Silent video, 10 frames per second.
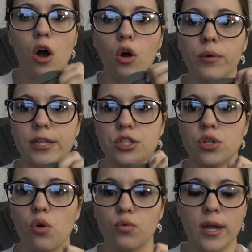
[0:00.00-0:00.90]
already
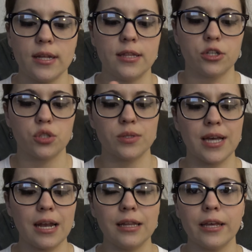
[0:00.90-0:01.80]
sewn right in there so it's
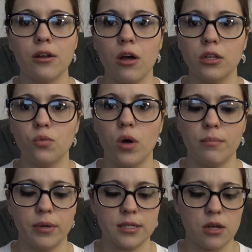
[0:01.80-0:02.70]
kind of like an
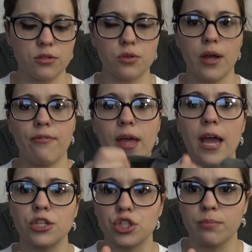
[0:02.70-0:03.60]
all-in-one but it's also got the
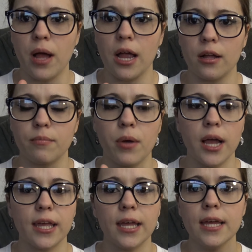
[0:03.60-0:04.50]
extra po
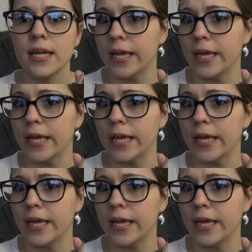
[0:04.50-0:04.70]
pocket